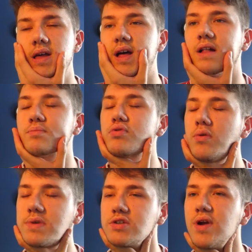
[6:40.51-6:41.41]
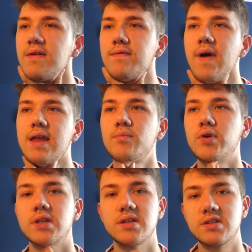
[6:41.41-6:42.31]
I'll probably try and find and
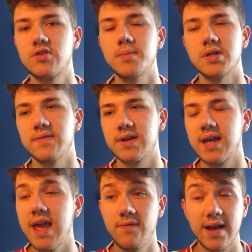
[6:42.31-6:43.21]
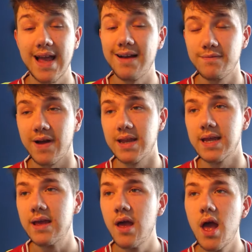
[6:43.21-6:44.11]
put in the description if I can find it,